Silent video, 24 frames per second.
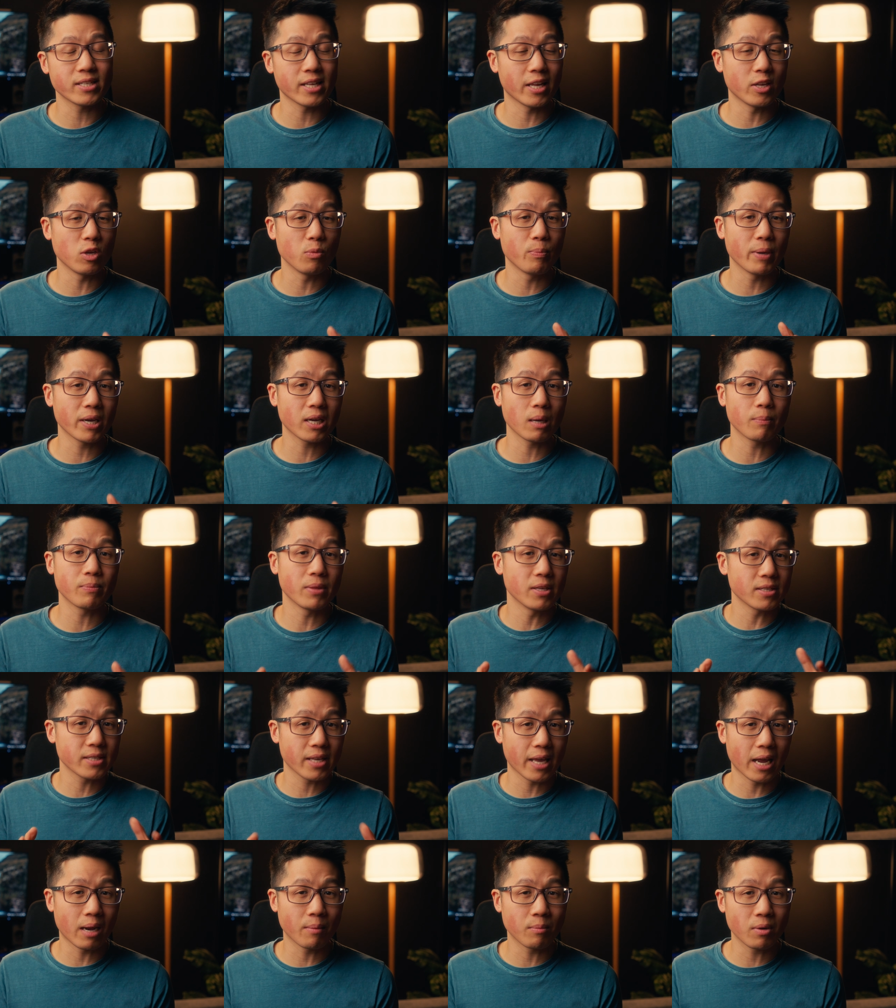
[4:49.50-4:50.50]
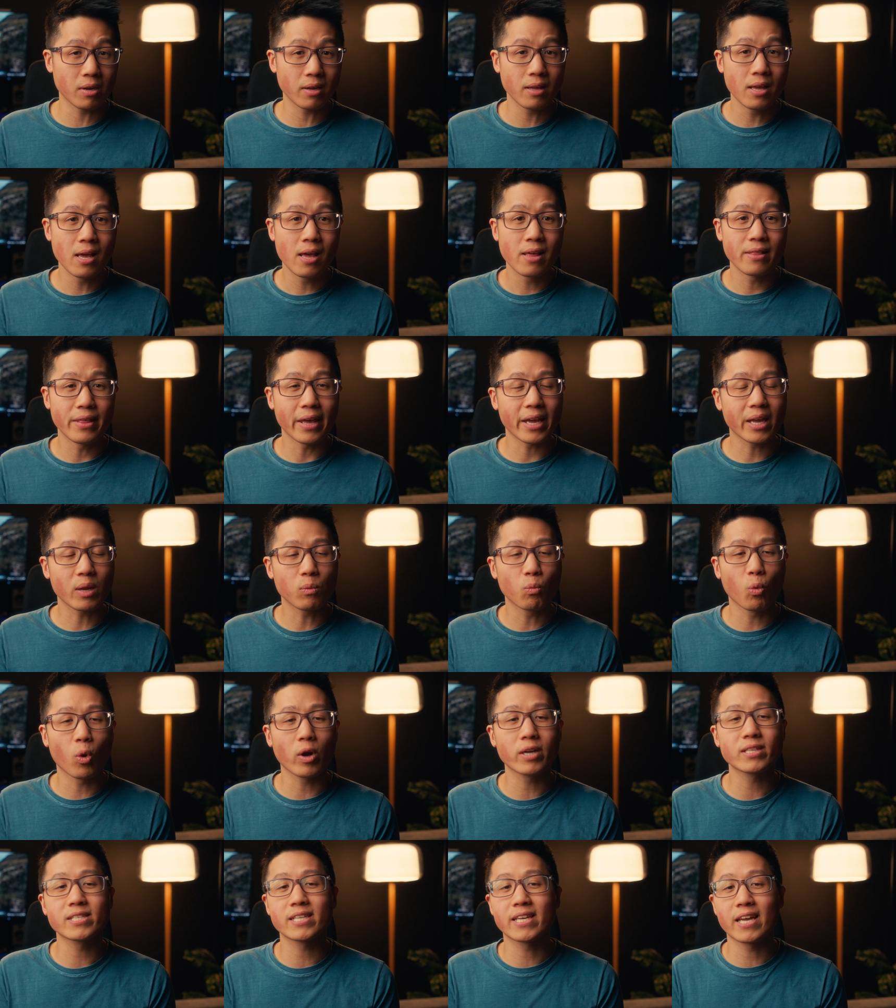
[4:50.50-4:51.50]
and you pick up this camera, they can
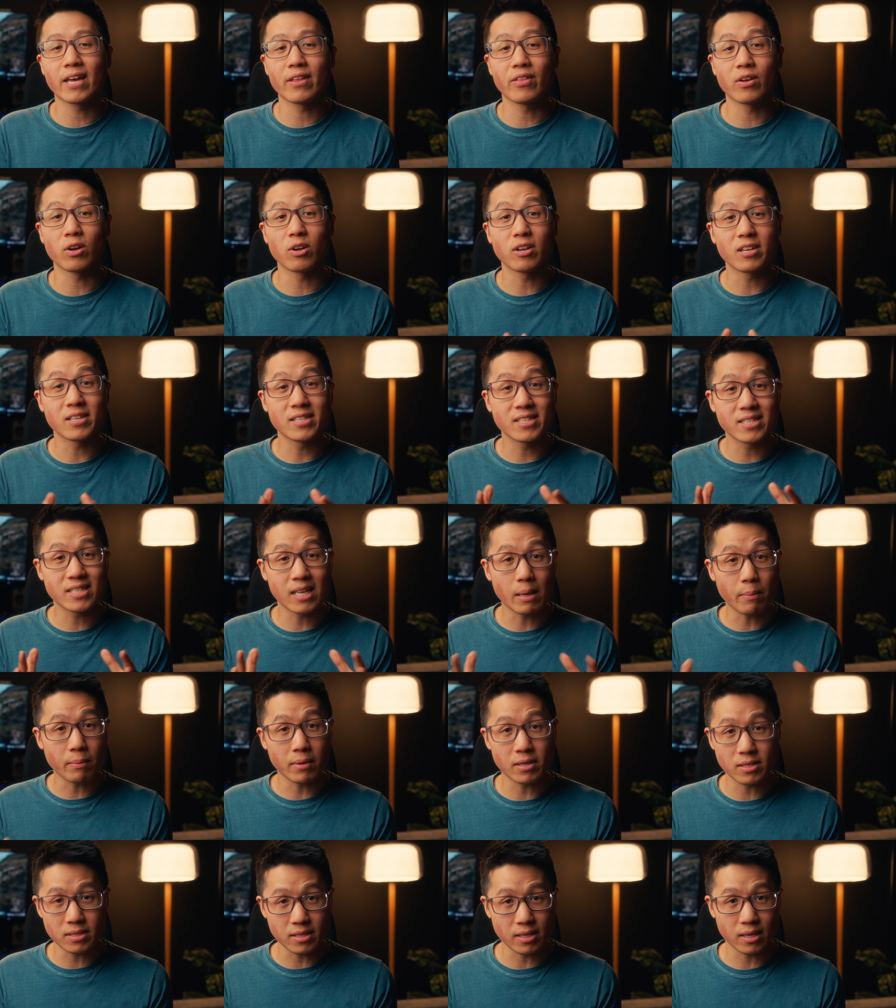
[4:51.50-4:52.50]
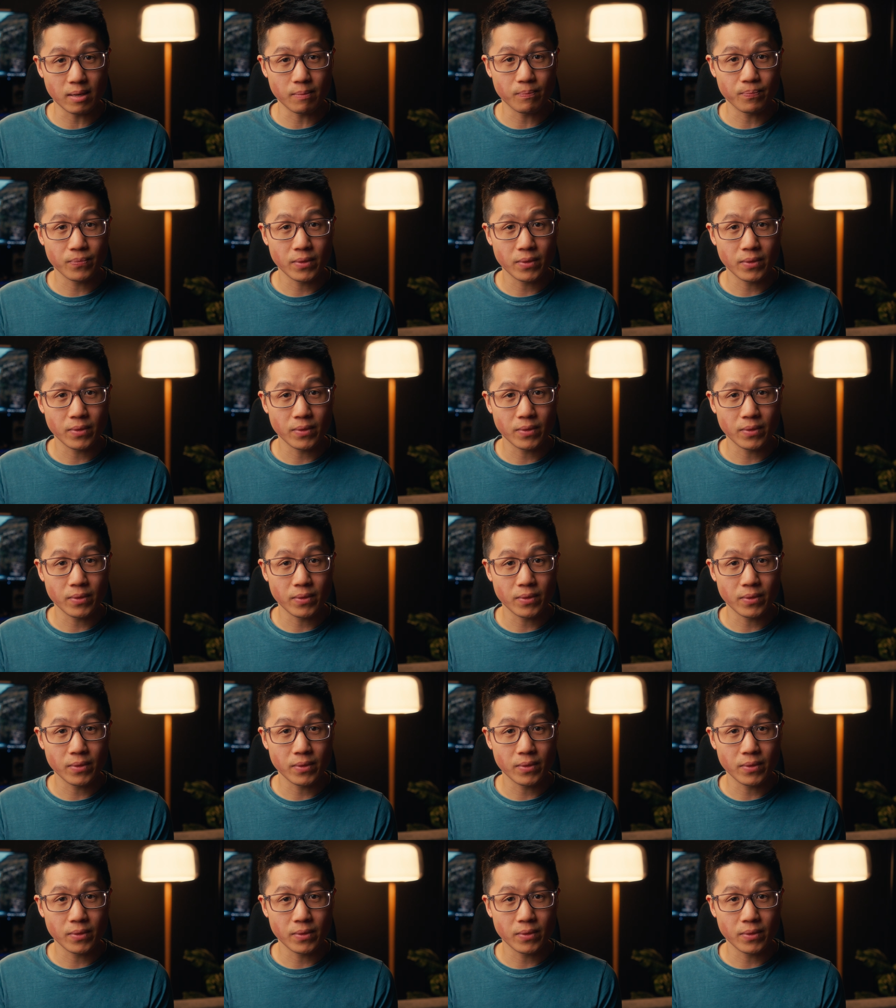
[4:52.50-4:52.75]
work together seamlessly.